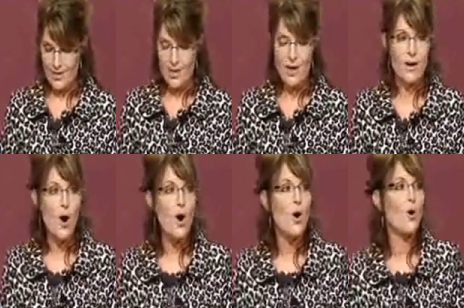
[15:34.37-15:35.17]

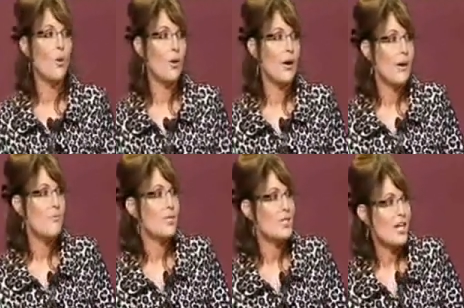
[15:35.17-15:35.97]
Oh, but
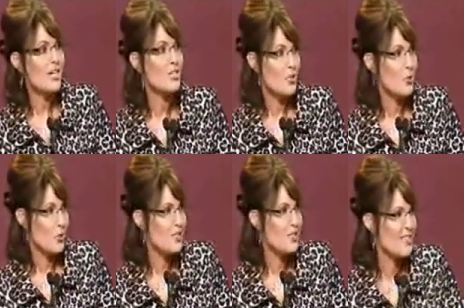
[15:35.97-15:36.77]
change the
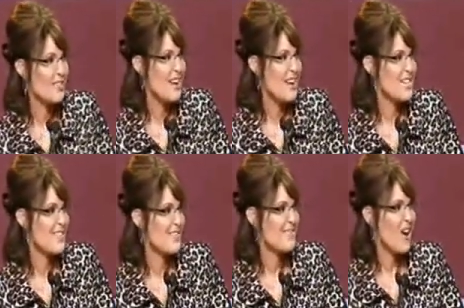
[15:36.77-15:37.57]
world's climate?
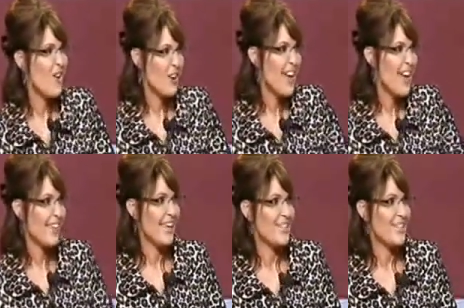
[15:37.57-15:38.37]
Oh yeah, they
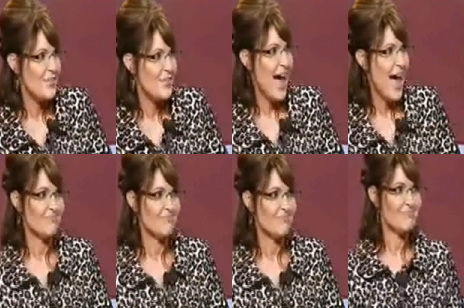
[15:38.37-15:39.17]
can do that.
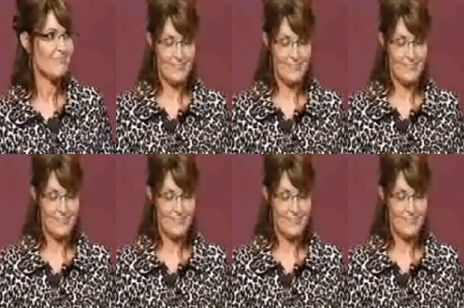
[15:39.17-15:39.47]
Yeah.